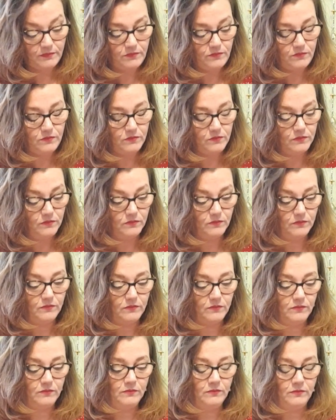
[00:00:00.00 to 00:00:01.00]

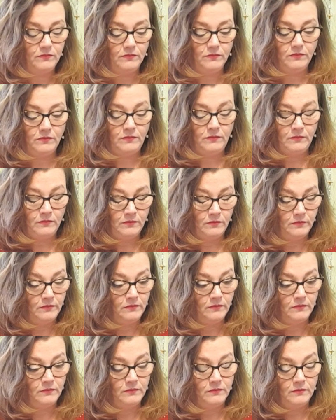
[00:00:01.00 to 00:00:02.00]

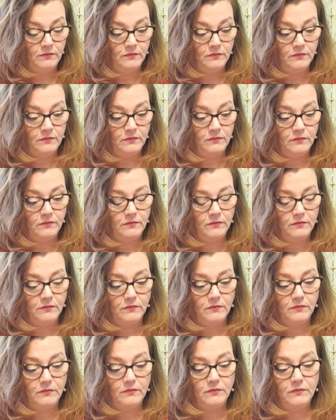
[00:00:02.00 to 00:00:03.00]

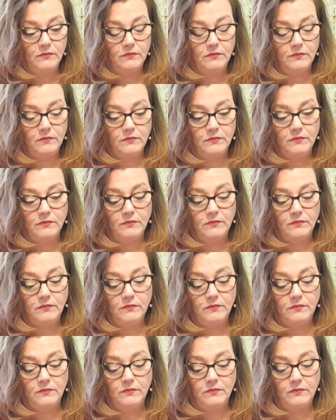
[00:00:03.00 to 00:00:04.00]

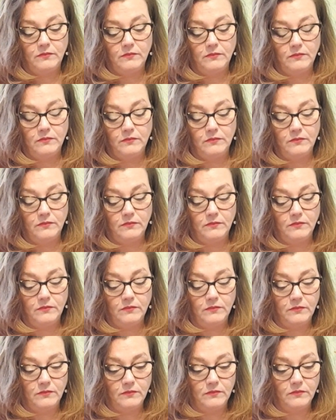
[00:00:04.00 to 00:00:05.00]

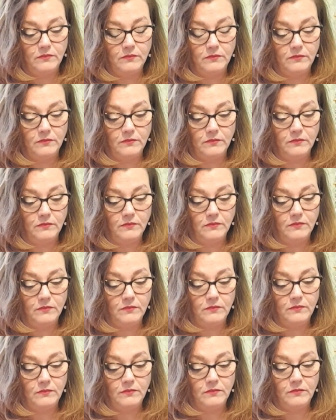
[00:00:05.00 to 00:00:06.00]

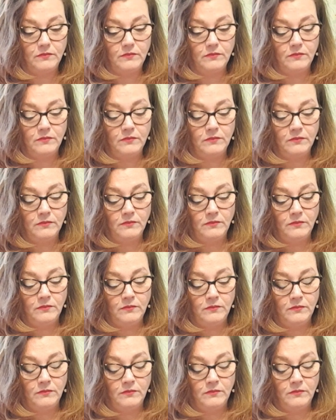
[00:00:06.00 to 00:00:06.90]
Nothing is said.